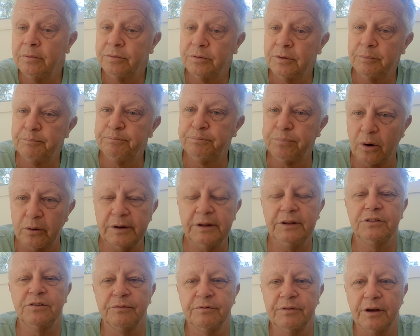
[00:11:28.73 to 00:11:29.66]
The
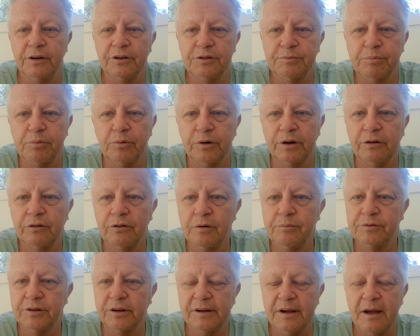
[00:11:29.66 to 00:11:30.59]
bodies of those sporting
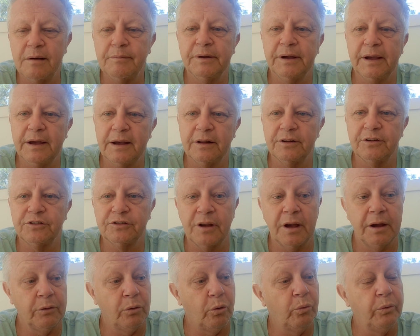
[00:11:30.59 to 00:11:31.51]
groups are coming out and
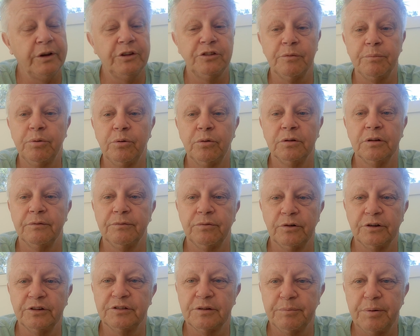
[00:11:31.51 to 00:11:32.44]
saying, well, we support the
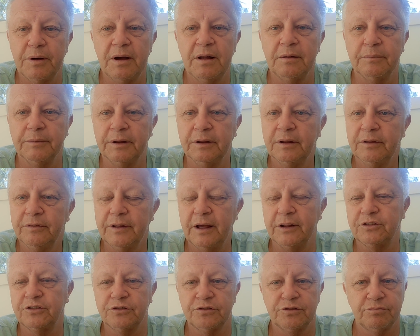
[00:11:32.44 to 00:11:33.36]
voice to Parliament.
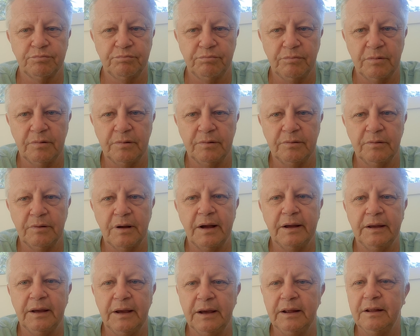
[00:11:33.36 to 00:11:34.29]
That's
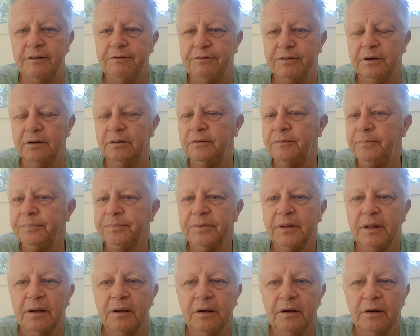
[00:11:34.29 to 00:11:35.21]
NRL,
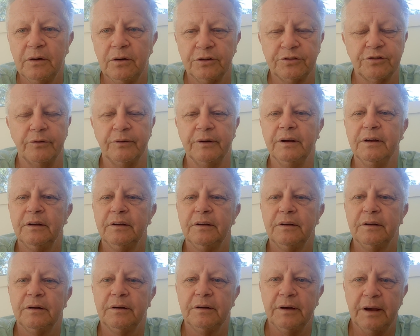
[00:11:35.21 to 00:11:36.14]

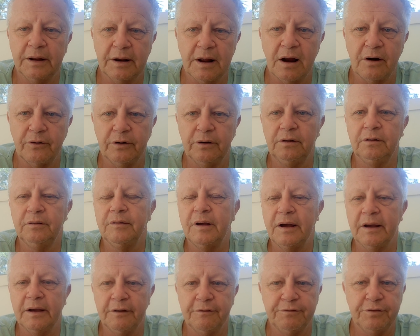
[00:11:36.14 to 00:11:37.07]

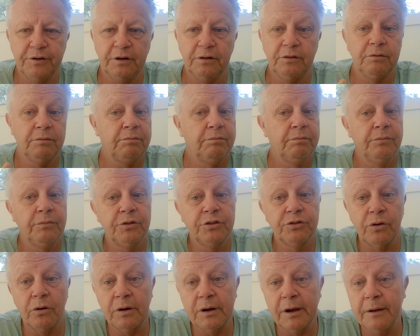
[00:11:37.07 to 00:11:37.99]
AFL,
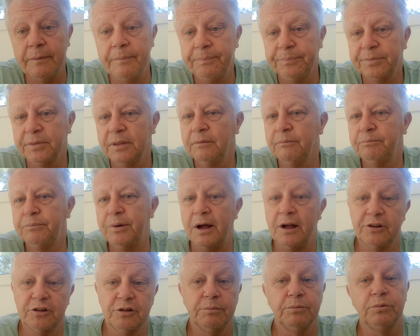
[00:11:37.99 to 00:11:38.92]
soccer,
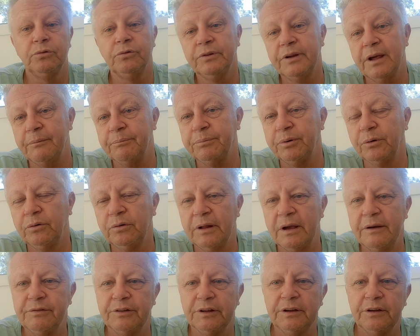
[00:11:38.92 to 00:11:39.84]
basketball,
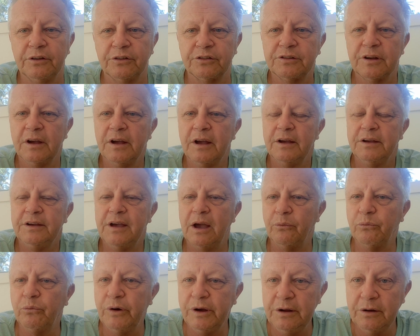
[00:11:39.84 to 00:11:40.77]
netball, everything else.
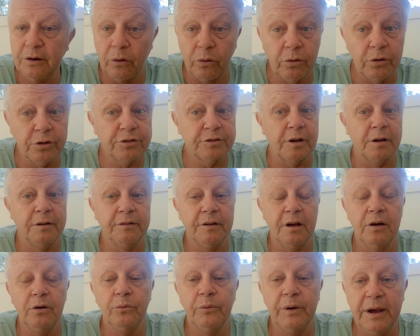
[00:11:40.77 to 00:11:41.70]
Yet we also
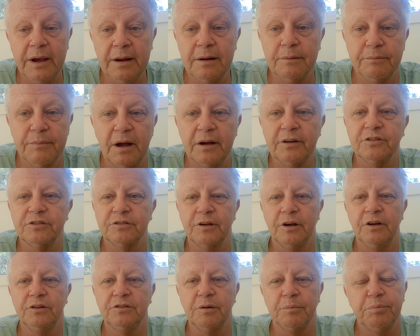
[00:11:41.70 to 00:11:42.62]
know in amongst
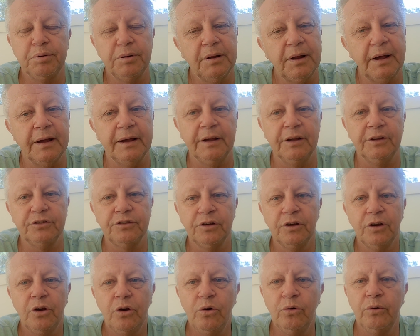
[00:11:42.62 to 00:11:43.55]
those are players
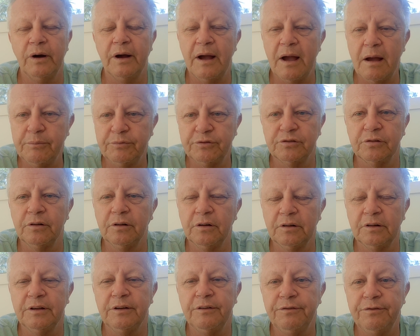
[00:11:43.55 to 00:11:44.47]
who are
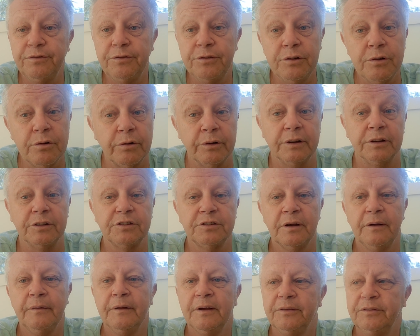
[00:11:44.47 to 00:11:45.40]
absolutely furious
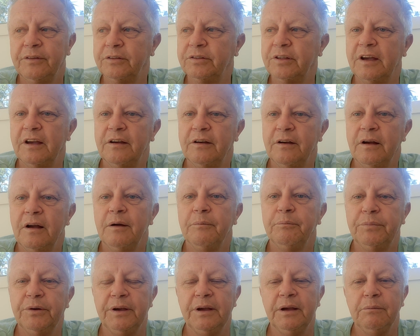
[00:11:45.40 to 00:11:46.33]
that they're
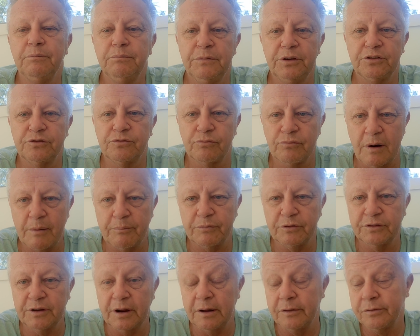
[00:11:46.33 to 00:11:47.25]
being
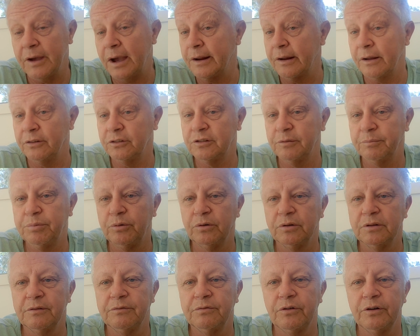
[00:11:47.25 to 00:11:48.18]
misrepresented. They don't
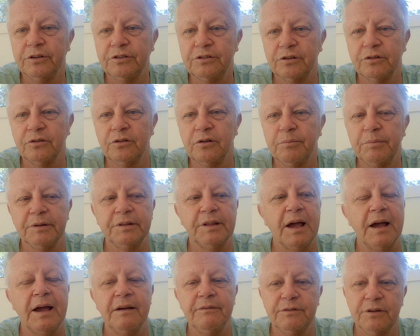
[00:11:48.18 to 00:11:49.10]
support the voice at all, but
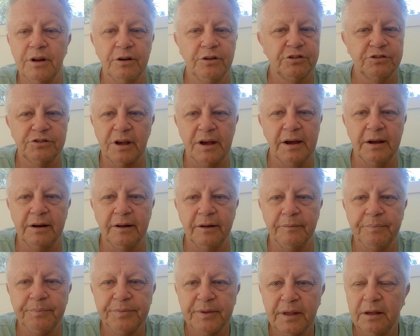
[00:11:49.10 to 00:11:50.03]
they have no say in
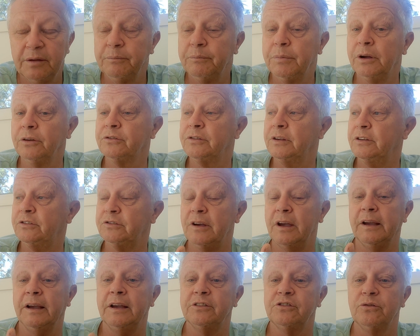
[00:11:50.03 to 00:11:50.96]
it because they're
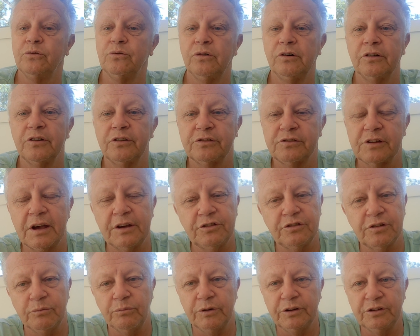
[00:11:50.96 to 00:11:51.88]
saying as an
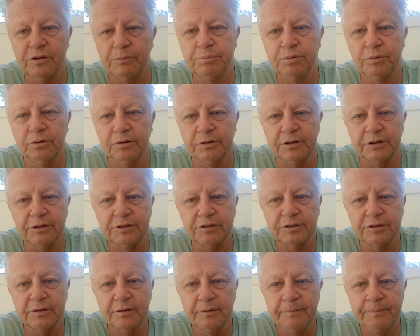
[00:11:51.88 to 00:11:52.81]
organisation, we support
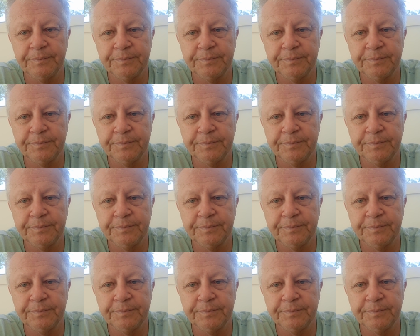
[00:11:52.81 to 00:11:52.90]
this.